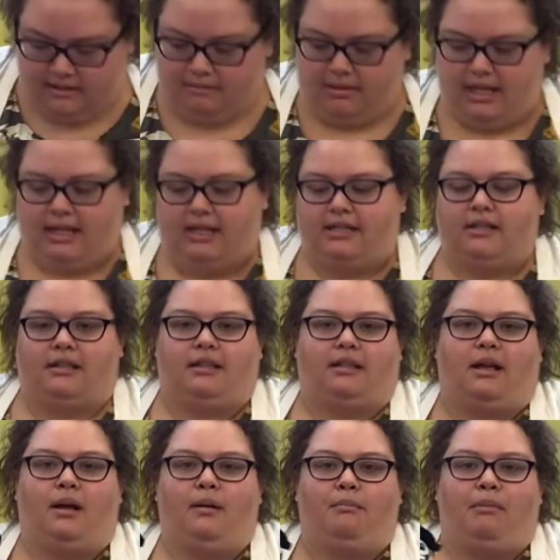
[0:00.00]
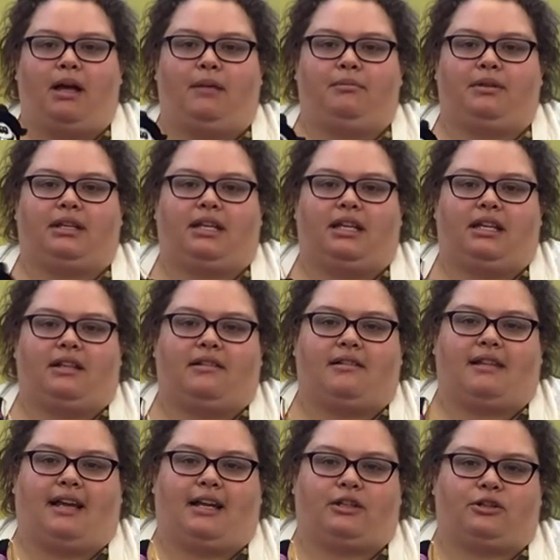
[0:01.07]
my little pumpkin
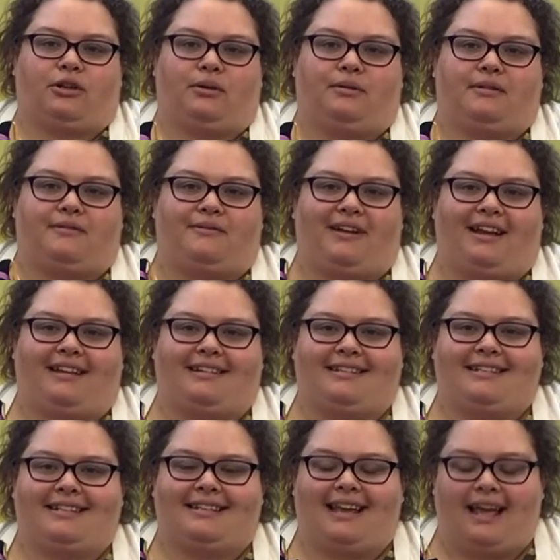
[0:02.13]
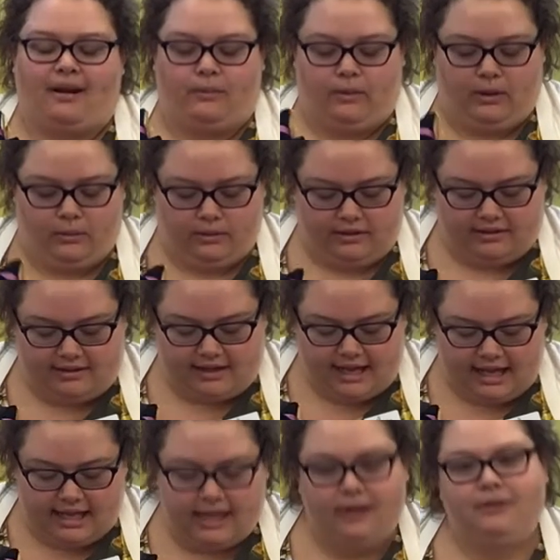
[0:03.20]
slash ghost friend and we will say
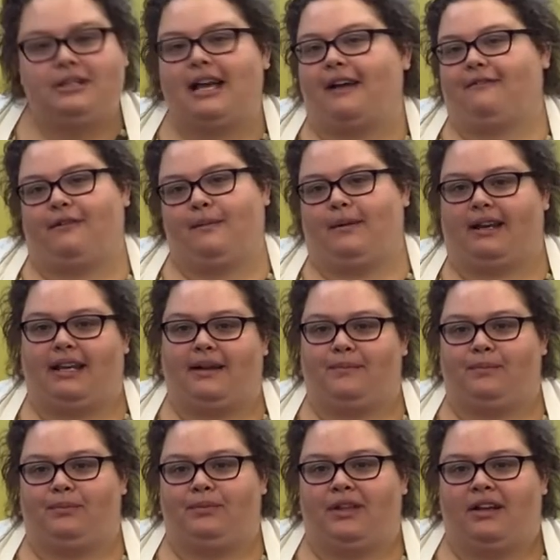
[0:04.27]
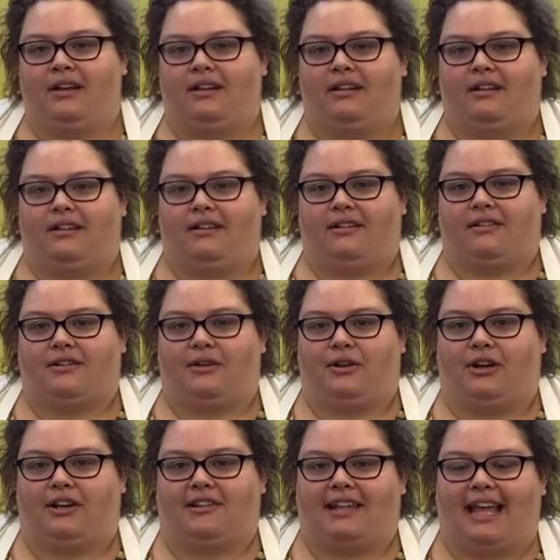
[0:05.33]
hello to everybody. So you're
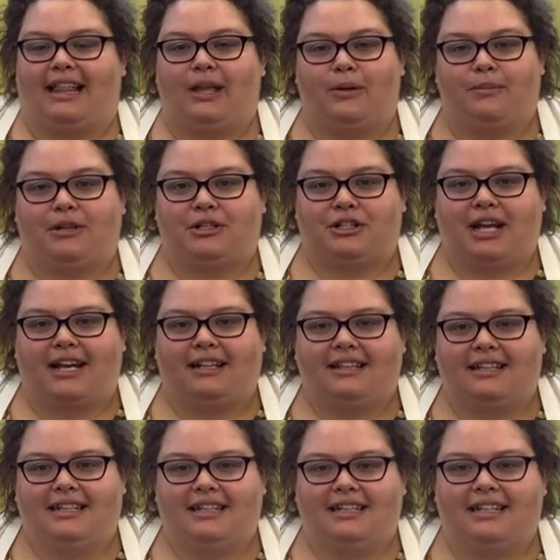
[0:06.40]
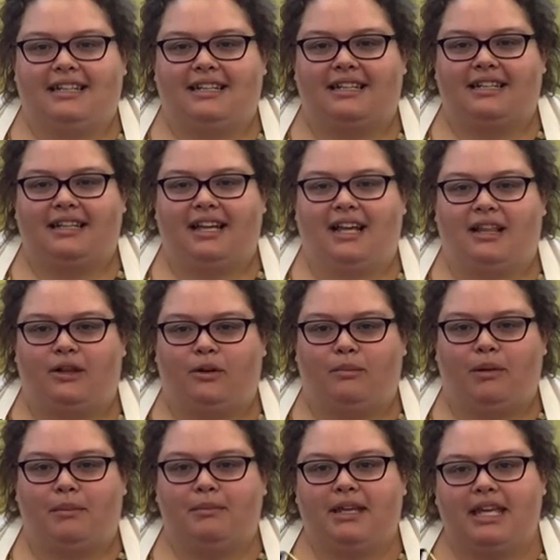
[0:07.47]
gonna say hello, Miss Jacqueline, hello
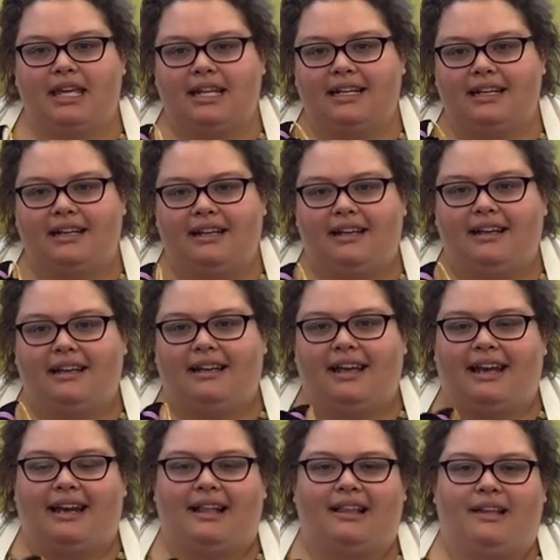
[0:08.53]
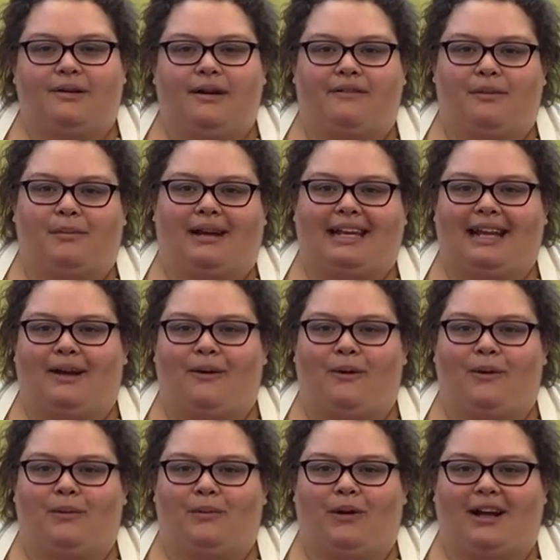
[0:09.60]
pumpkin, and hello everybody at
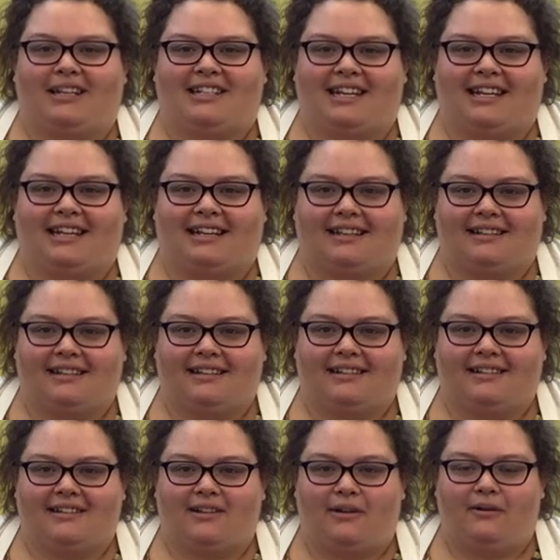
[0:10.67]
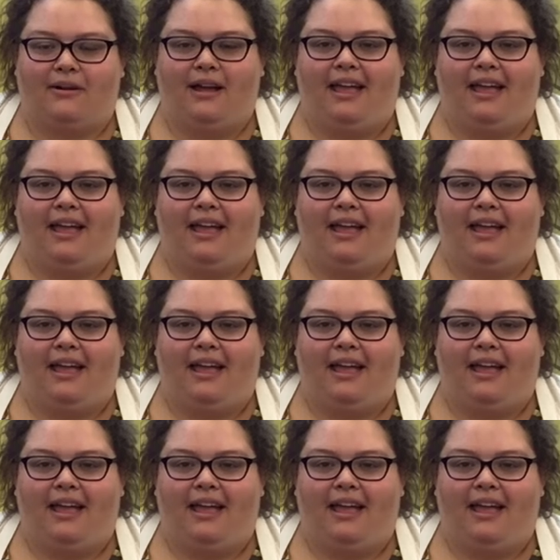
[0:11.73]
home watching. So,